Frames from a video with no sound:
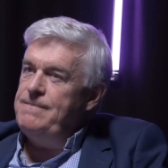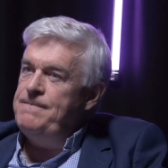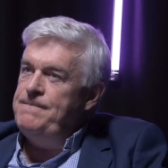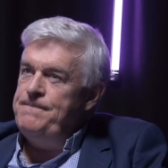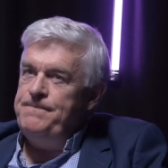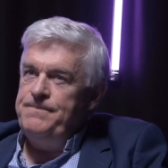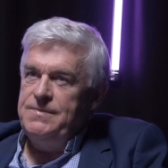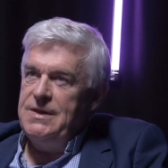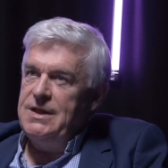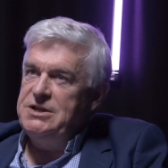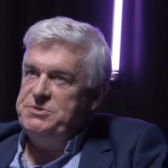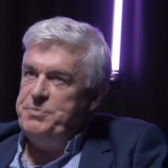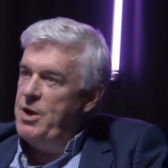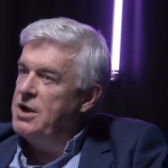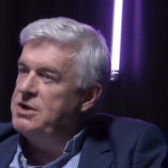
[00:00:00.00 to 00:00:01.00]

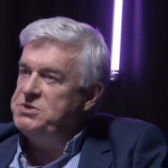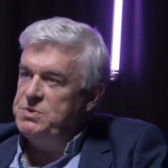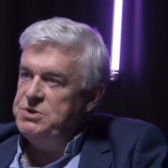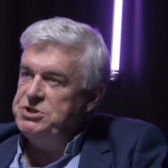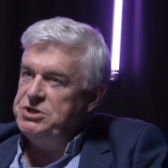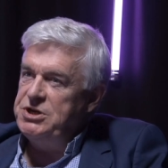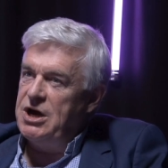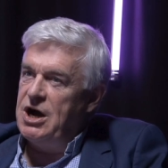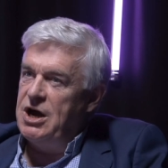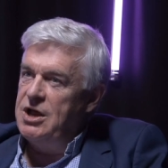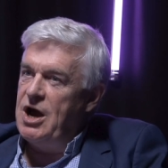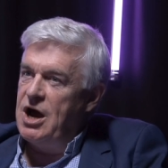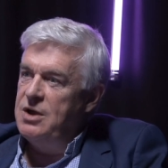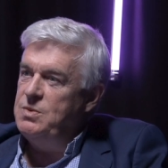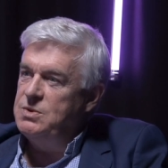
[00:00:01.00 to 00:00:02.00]
To be honest with you,
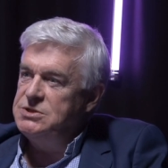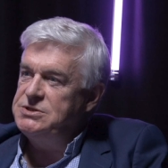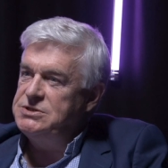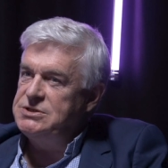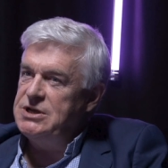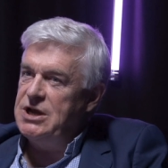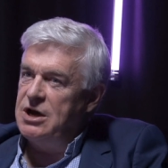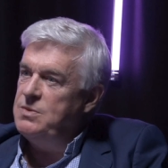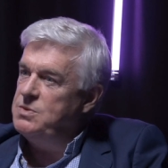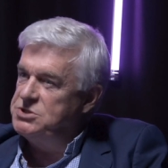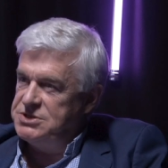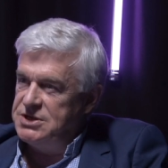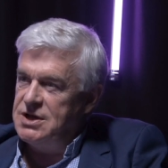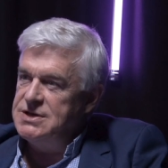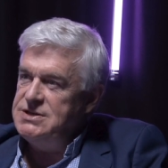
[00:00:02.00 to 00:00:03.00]
I was
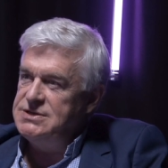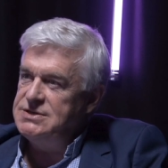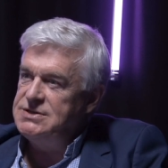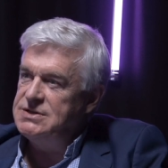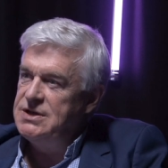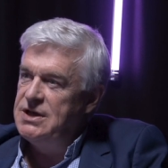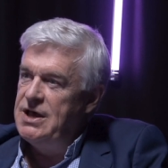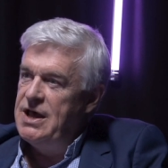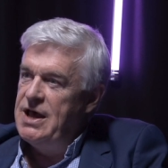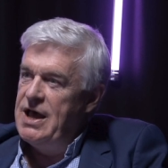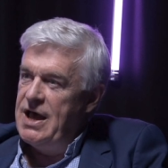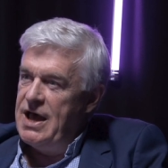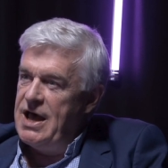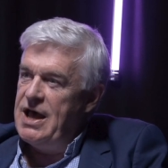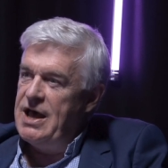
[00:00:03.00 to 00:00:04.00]
delighted.
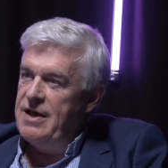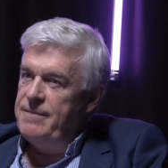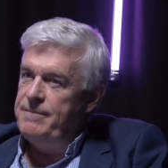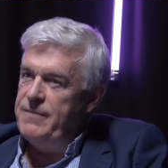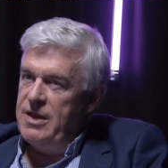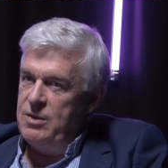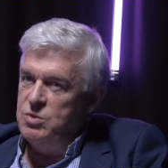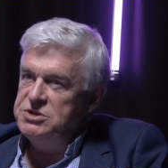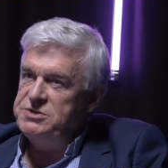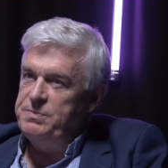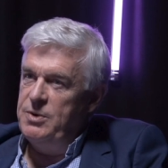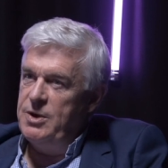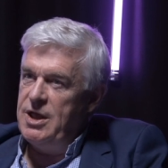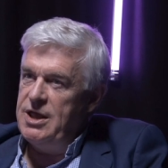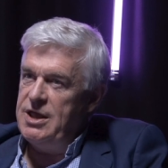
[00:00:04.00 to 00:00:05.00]

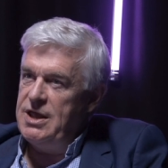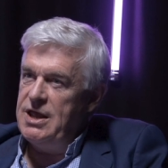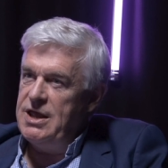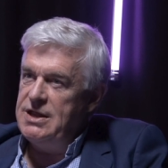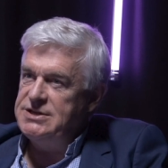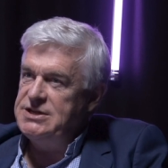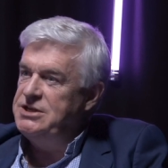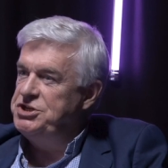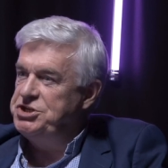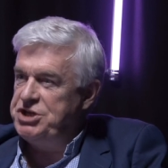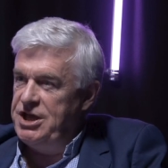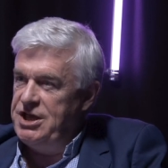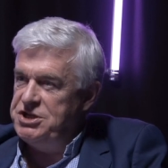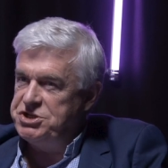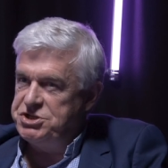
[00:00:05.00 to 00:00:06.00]
It didn't
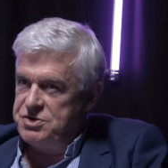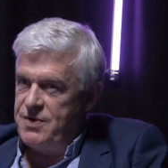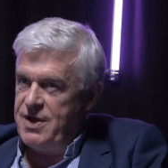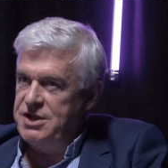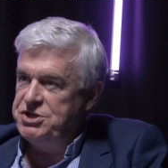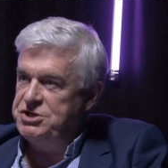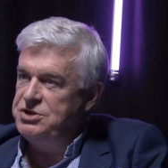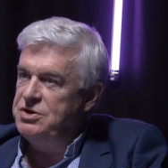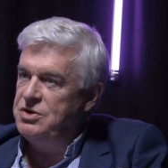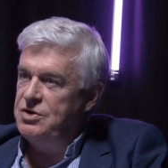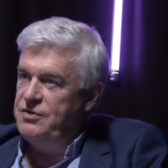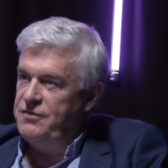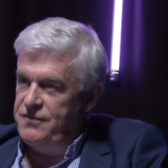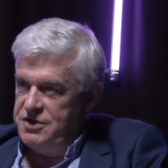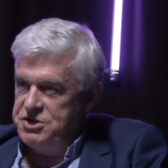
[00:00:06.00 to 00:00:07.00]
change direction
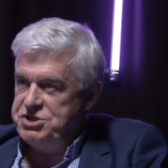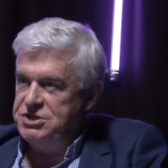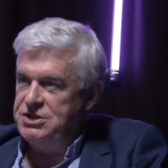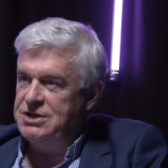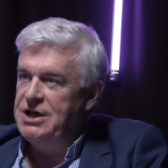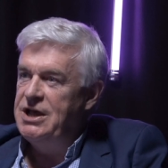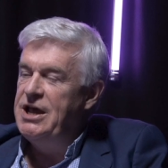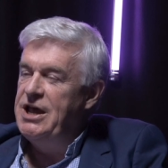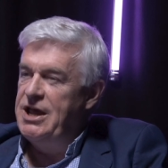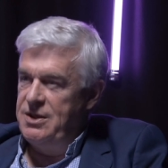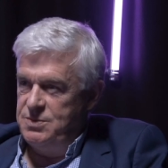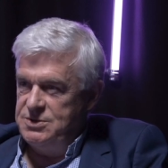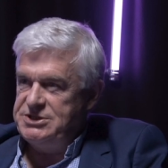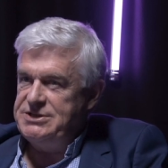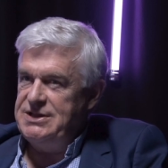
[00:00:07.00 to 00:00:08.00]
or vision. It
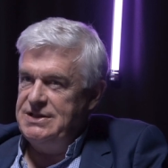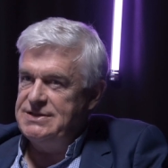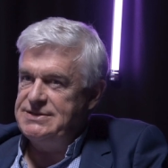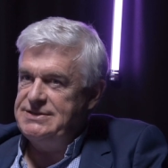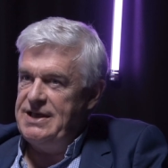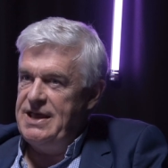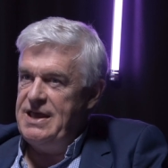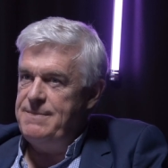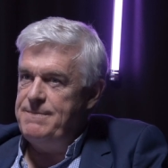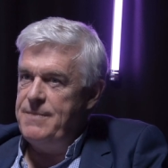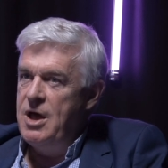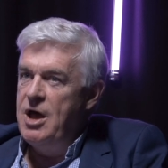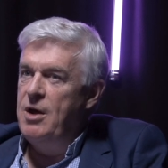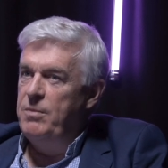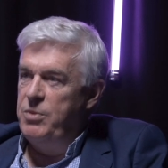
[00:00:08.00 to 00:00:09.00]
was still the
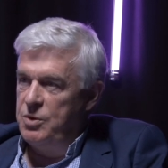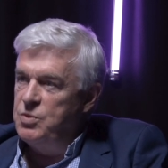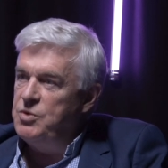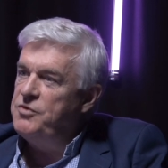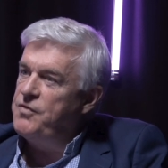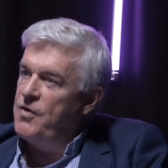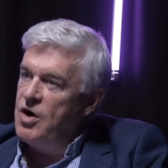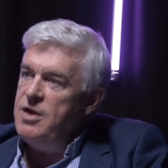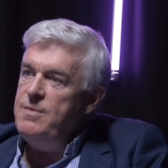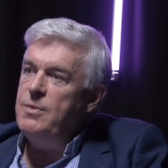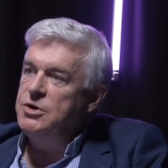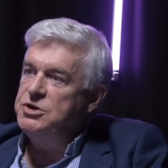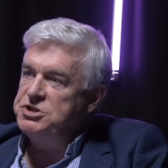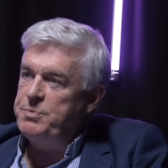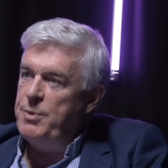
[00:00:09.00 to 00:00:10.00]
same, but it was very
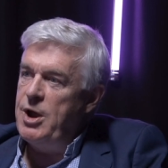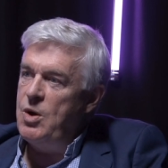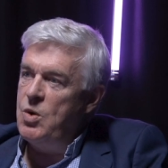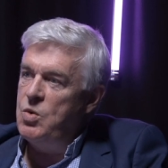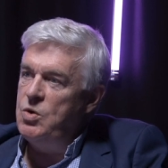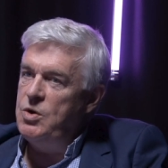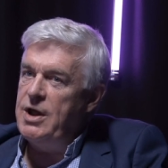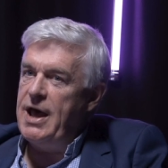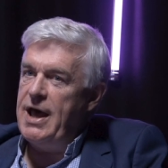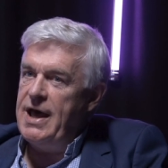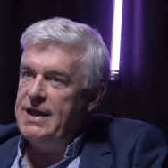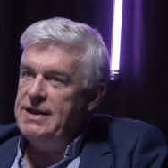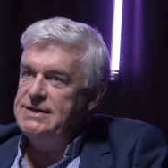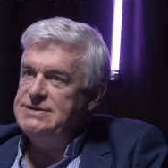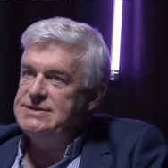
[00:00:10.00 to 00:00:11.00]
much my own.
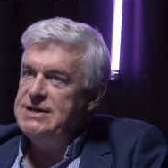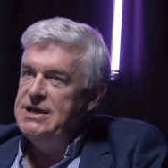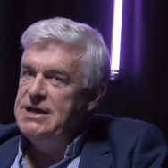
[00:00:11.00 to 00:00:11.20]
And,